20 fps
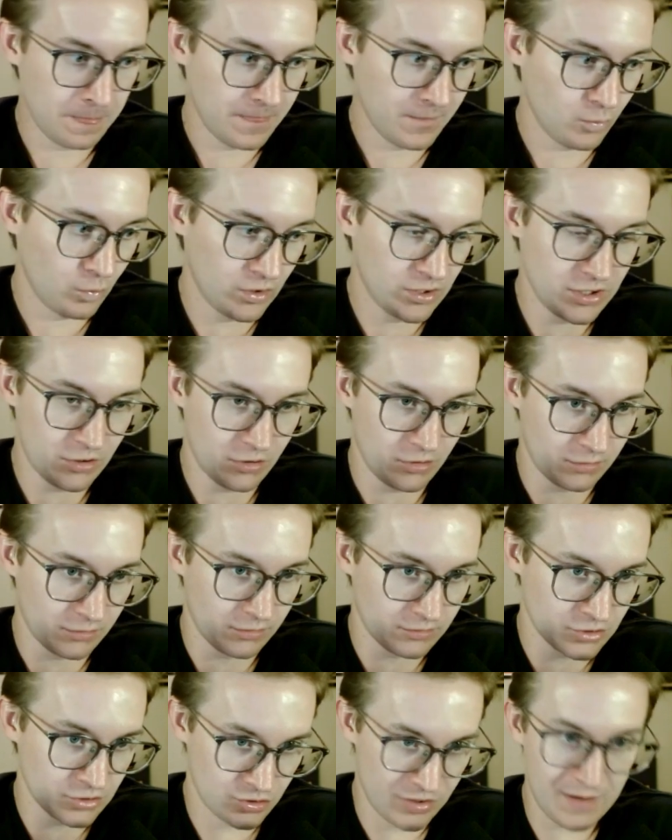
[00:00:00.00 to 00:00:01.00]
when you're
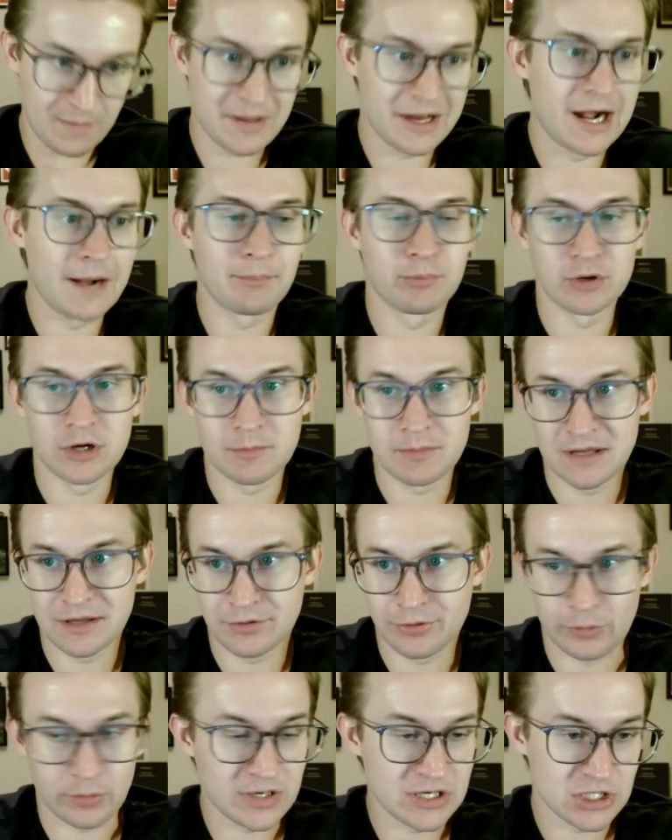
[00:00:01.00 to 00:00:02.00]
dreaming up what a big
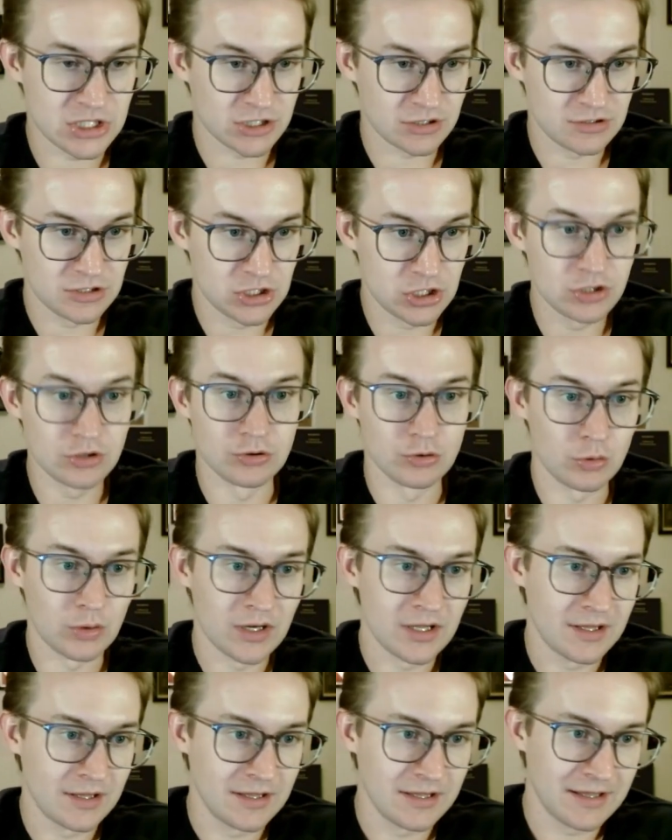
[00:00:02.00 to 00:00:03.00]
three should do,
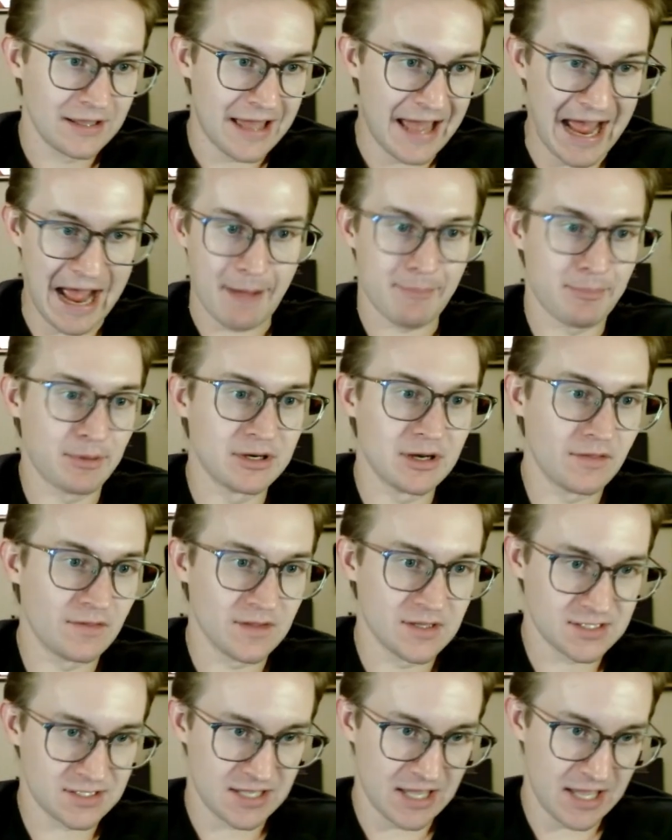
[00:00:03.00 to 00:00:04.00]
happened in
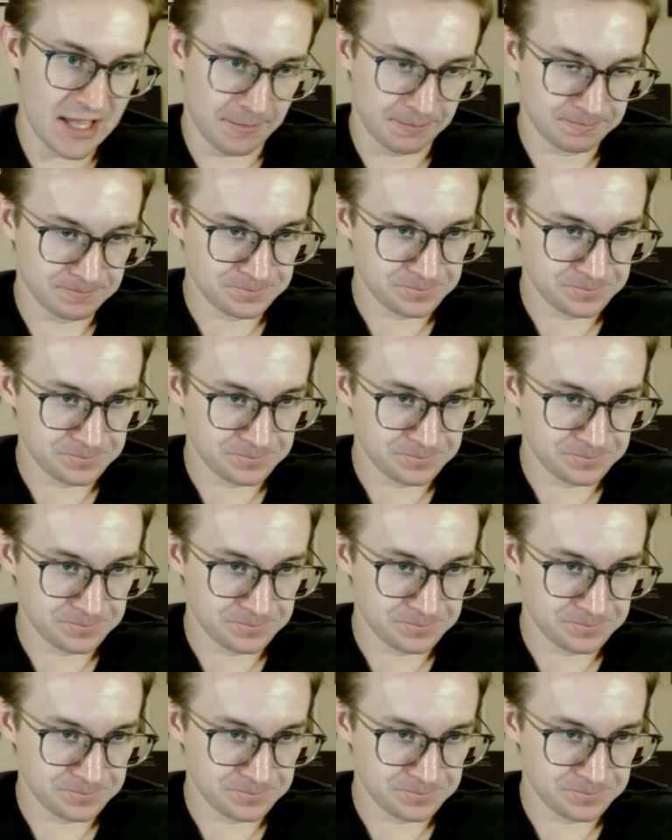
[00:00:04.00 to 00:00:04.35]
this game.